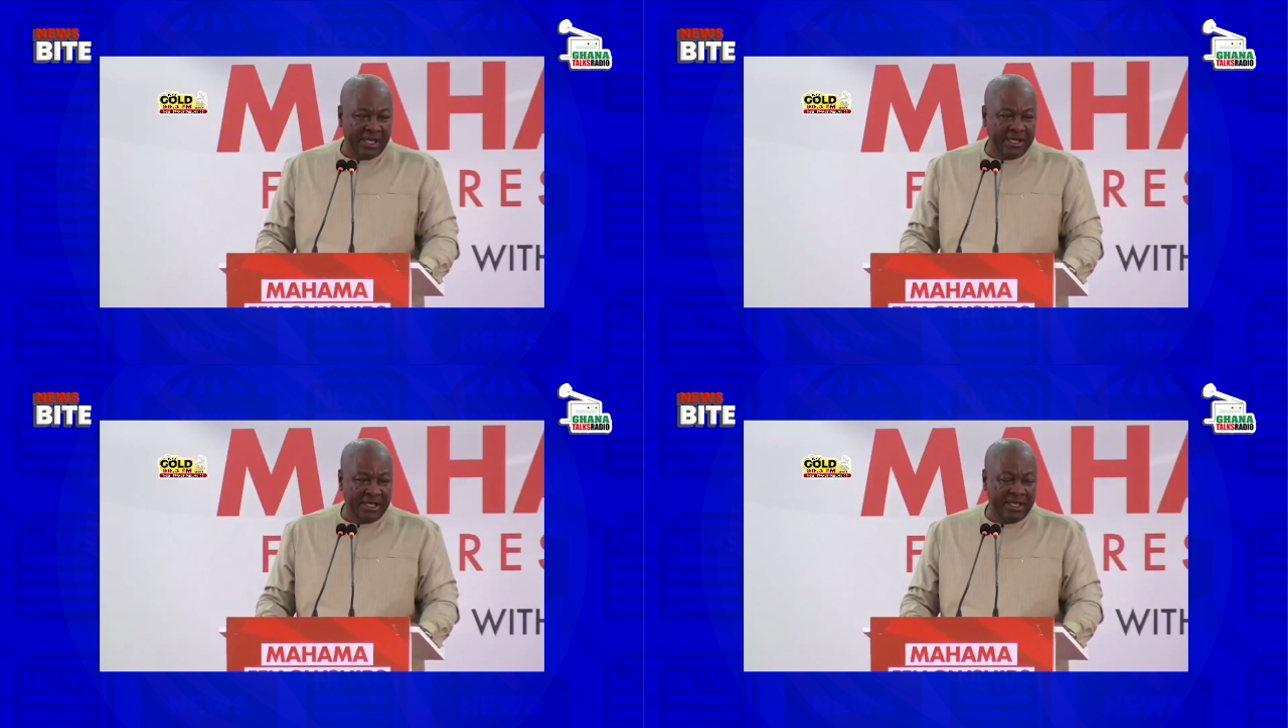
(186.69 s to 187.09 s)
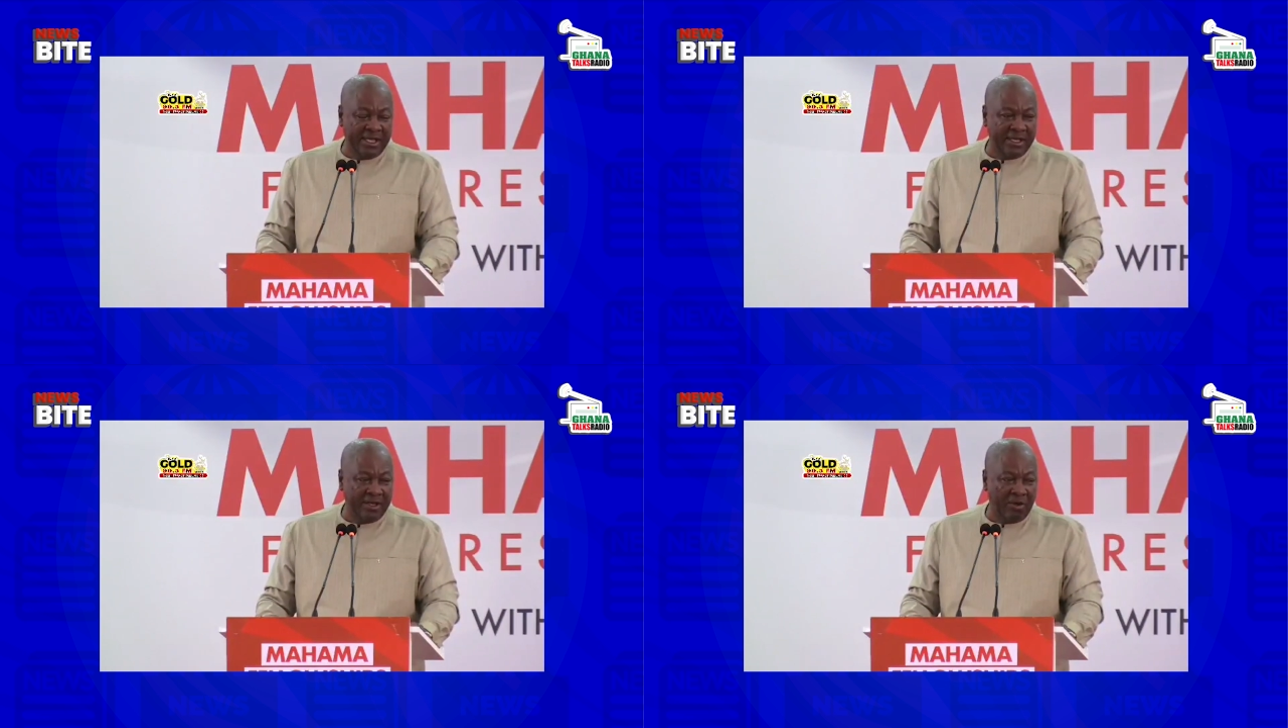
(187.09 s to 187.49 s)

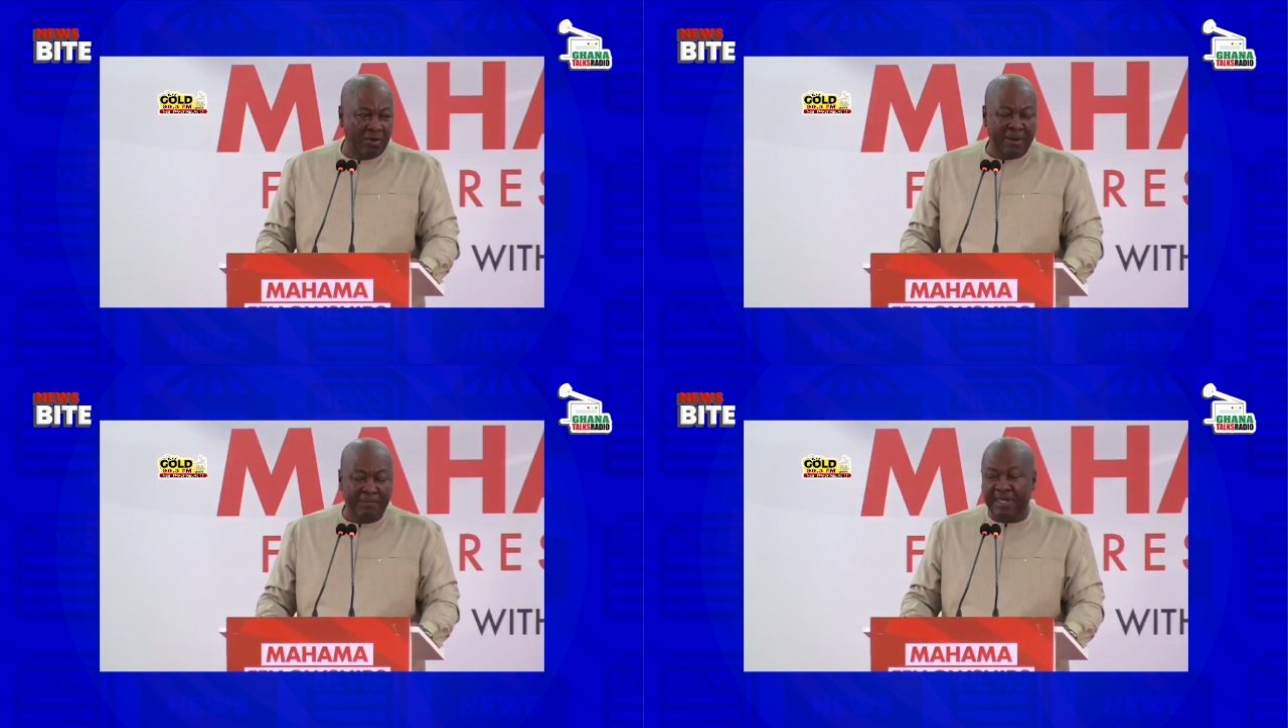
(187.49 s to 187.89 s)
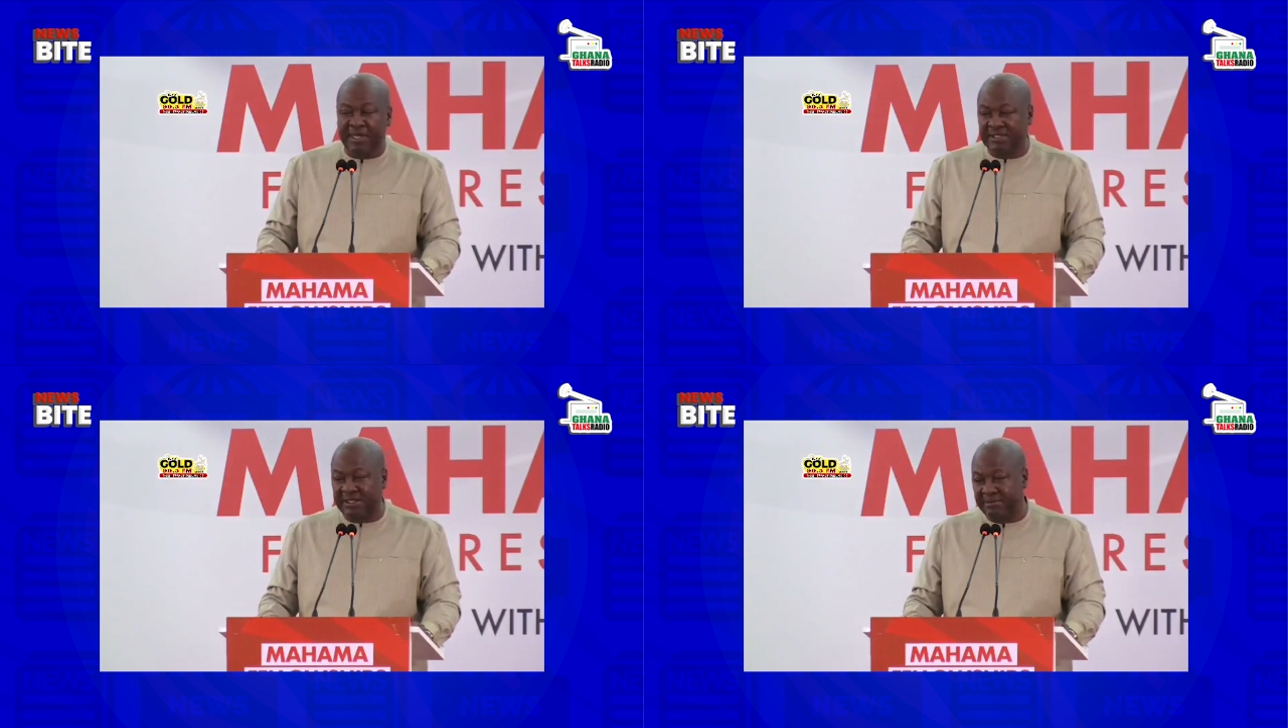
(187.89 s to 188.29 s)
any
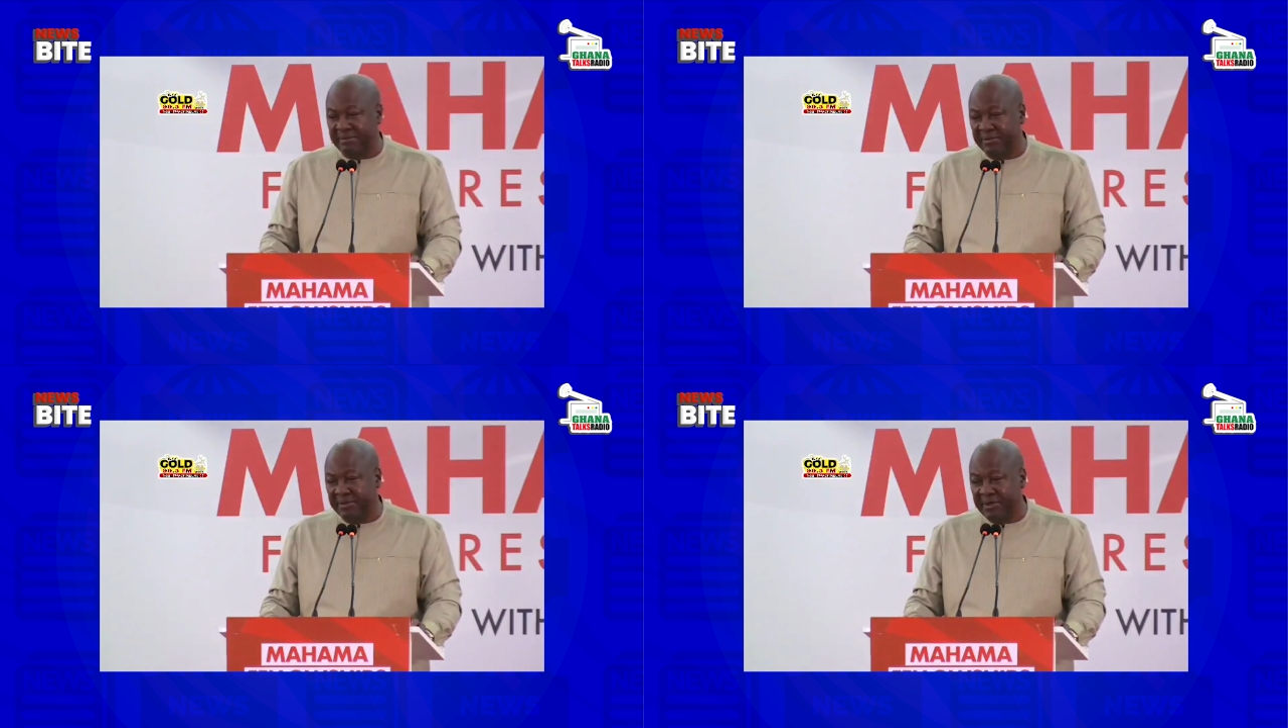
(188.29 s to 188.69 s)
opinion some